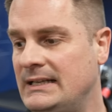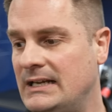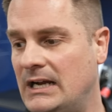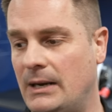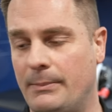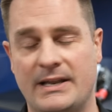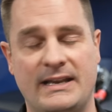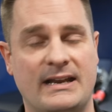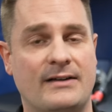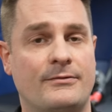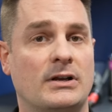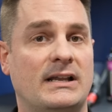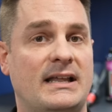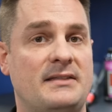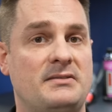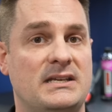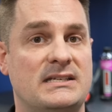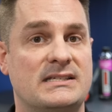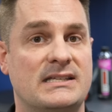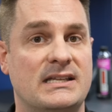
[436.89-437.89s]
but never
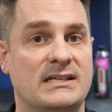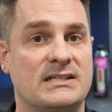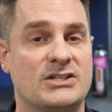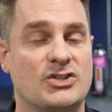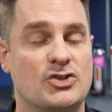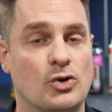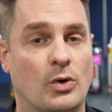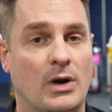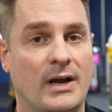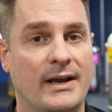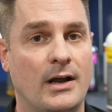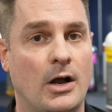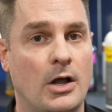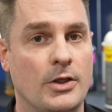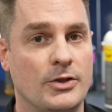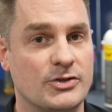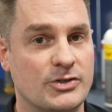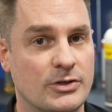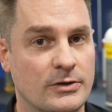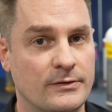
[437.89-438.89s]
let these things dry on
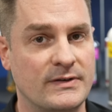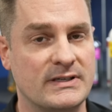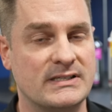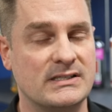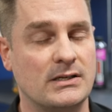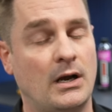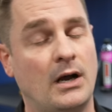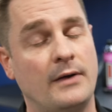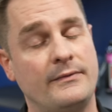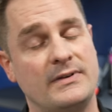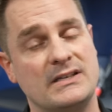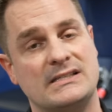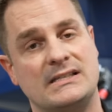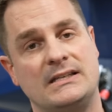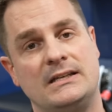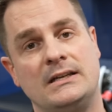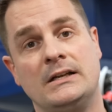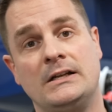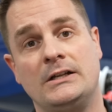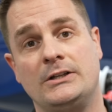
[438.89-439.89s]
the surface,
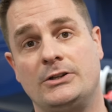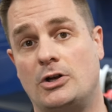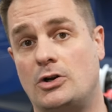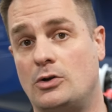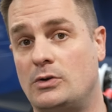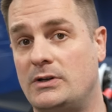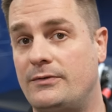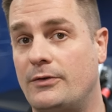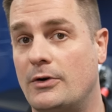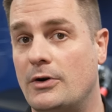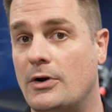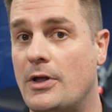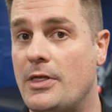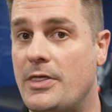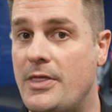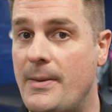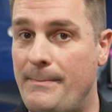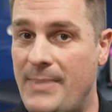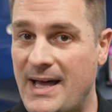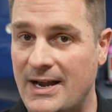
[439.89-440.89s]
obviously, not only for
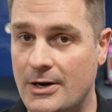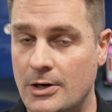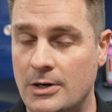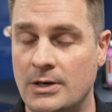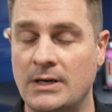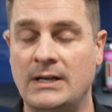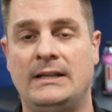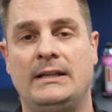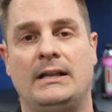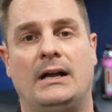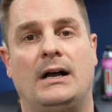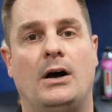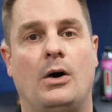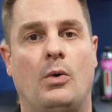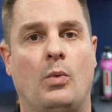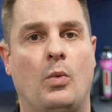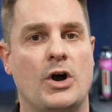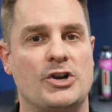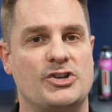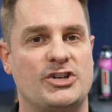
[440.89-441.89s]
the better
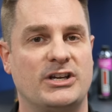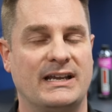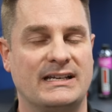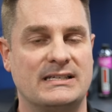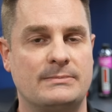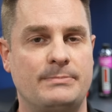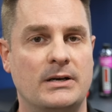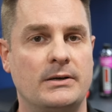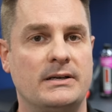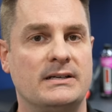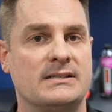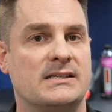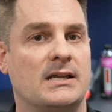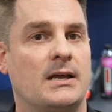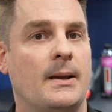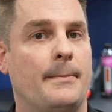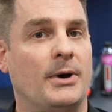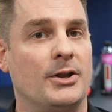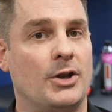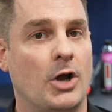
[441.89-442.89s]
washing
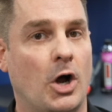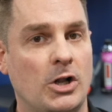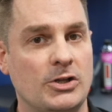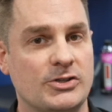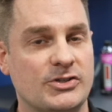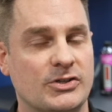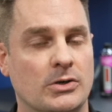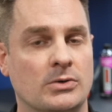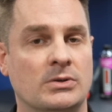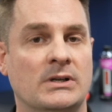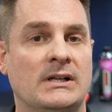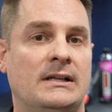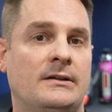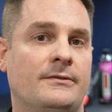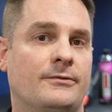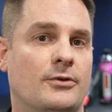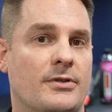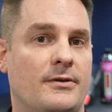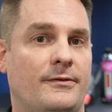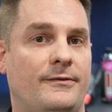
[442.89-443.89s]
experience, but also
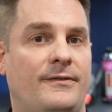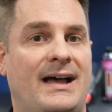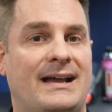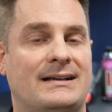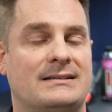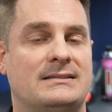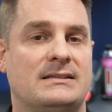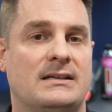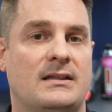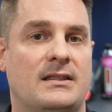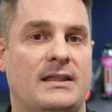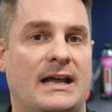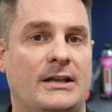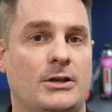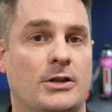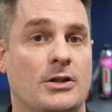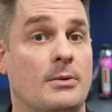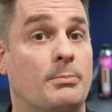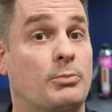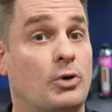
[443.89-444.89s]
for the fact
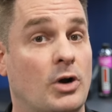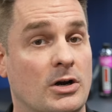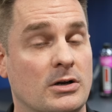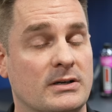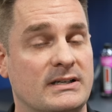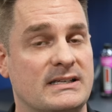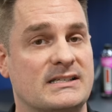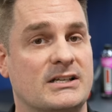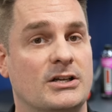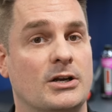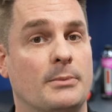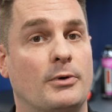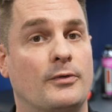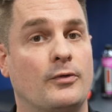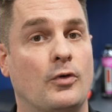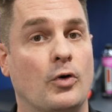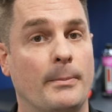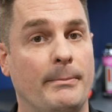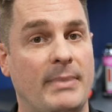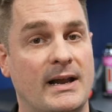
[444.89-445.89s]
that the product is going to
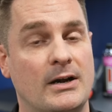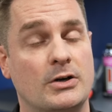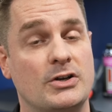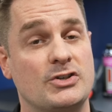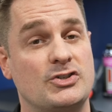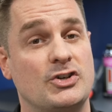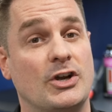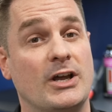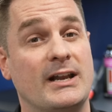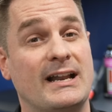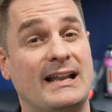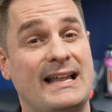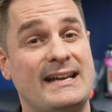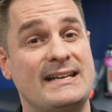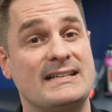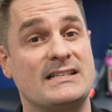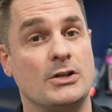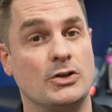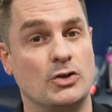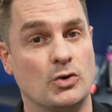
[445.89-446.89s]
perform better because you're going to let
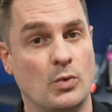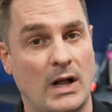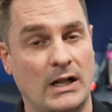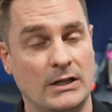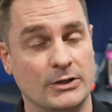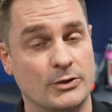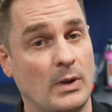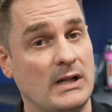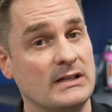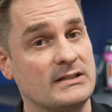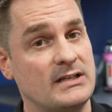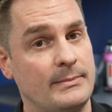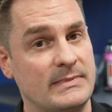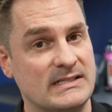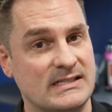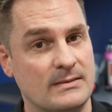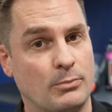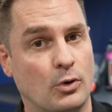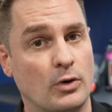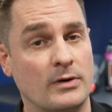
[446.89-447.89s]
it dwell. Dwell time
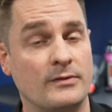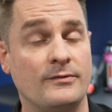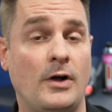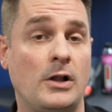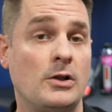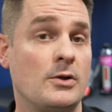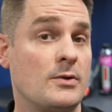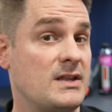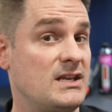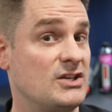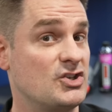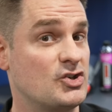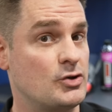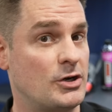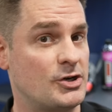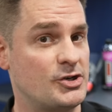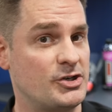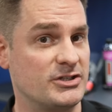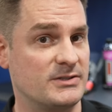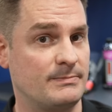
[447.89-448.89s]
is important. Follow the
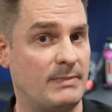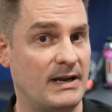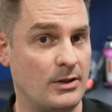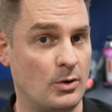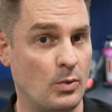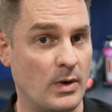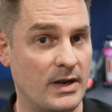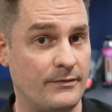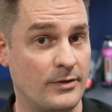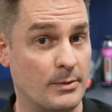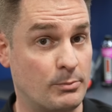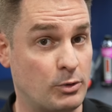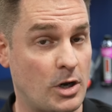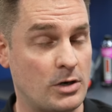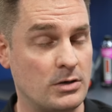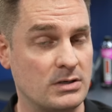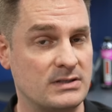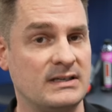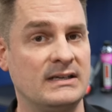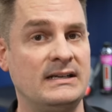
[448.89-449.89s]
instructions, by the way, of the
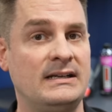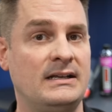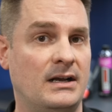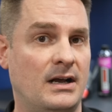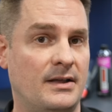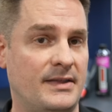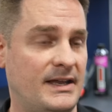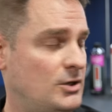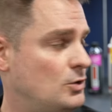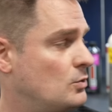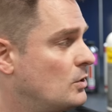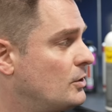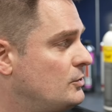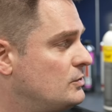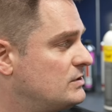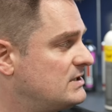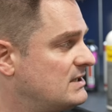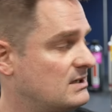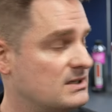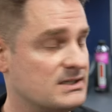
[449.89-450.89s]
product that you are
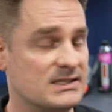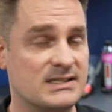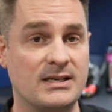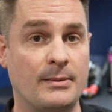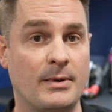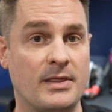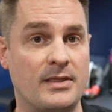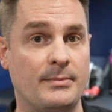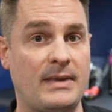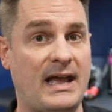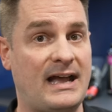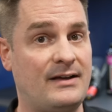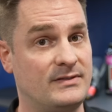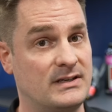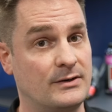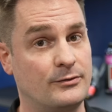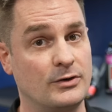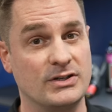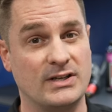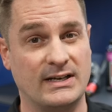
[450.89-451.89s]
using, because some of them have
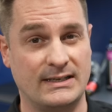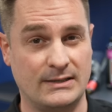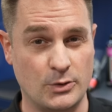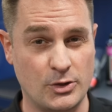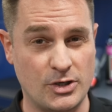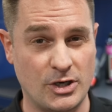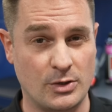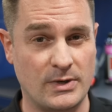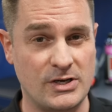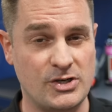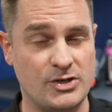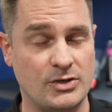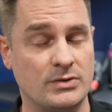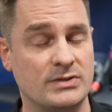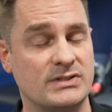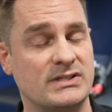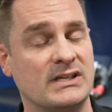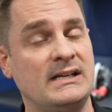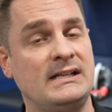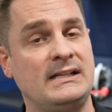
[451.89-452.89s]
different dilution
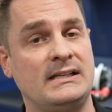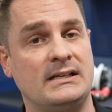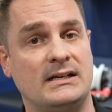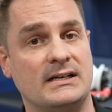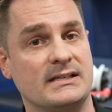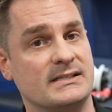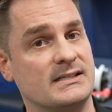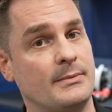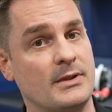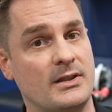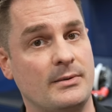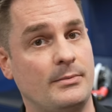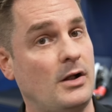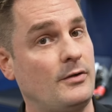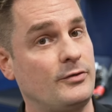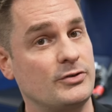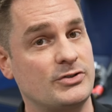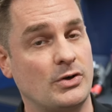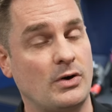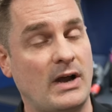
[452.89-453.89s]
ratios. Some of them
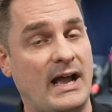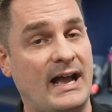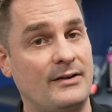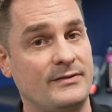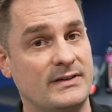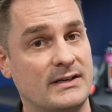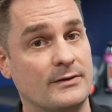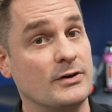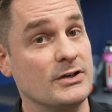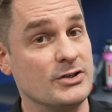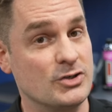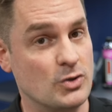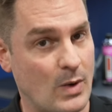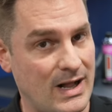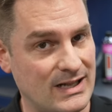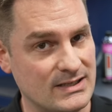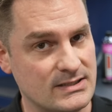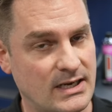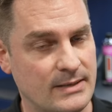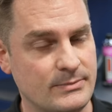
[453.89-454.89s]
also have different
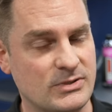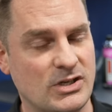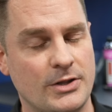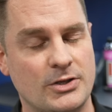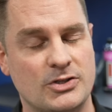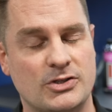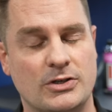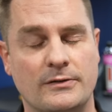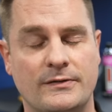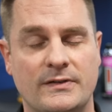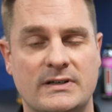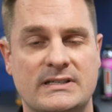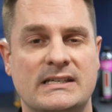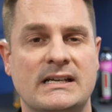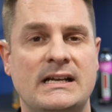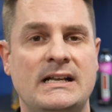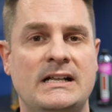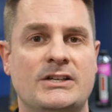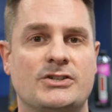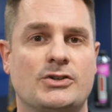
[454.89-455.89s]
dwell times on the surface.
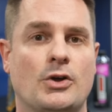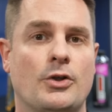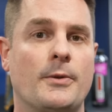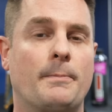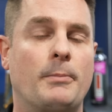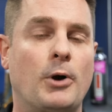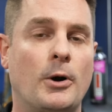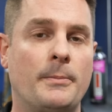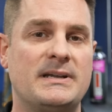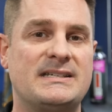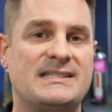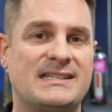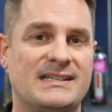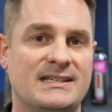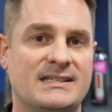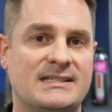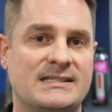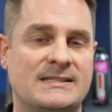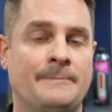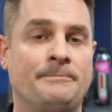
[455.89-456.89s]
So the purpose
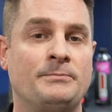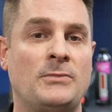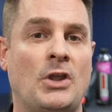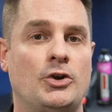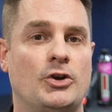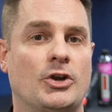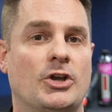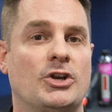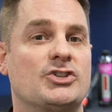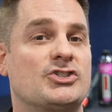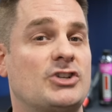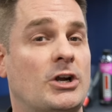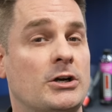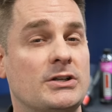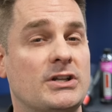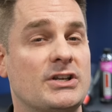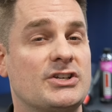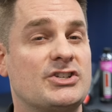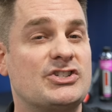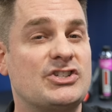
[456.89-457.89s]
is you're going to
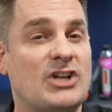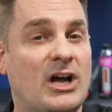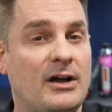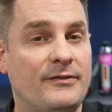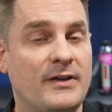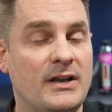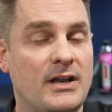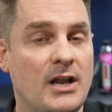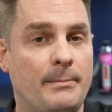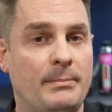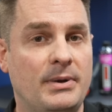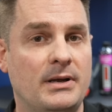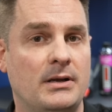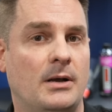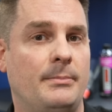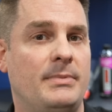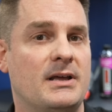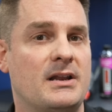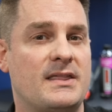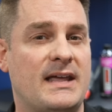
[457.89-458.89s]
start to soften up
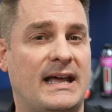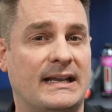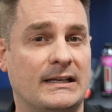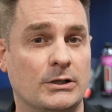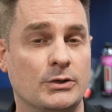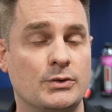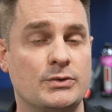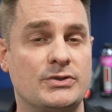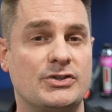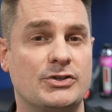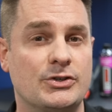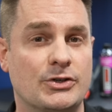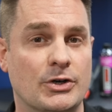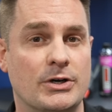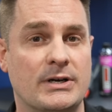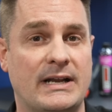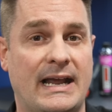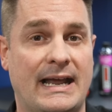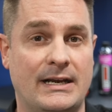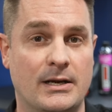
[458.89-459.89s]
a bit of that loose
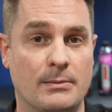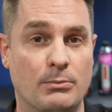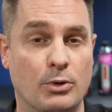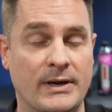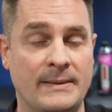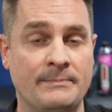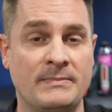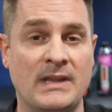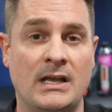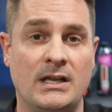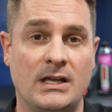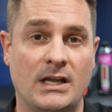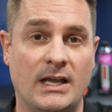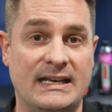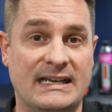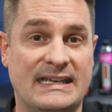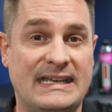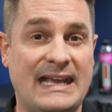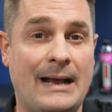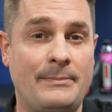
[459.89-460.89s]
dirt and debris,
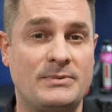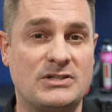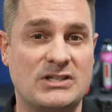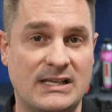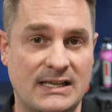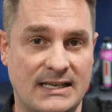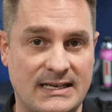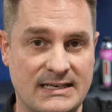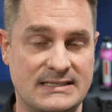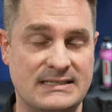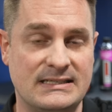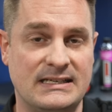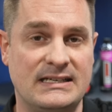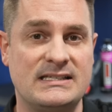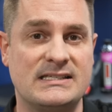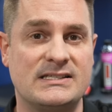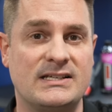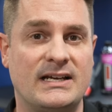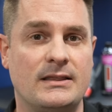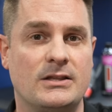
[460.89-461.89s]
encapsulate it
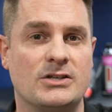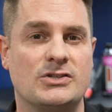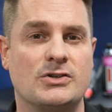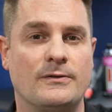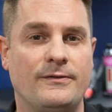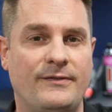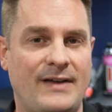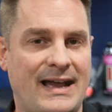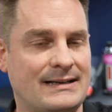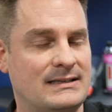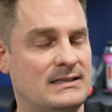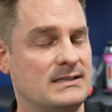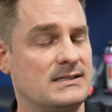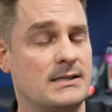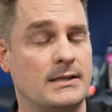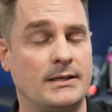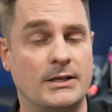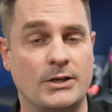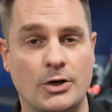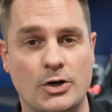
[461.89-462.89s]
inside the surfactants,
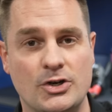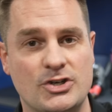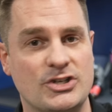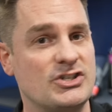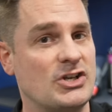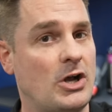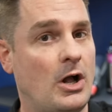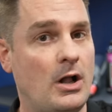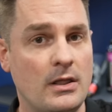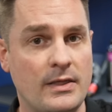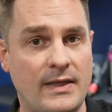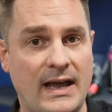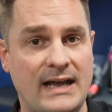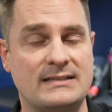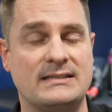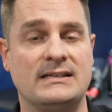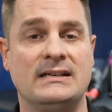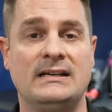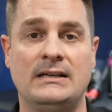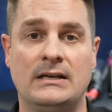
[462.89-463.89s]
the detergents, all
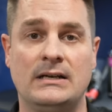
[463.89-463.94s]
that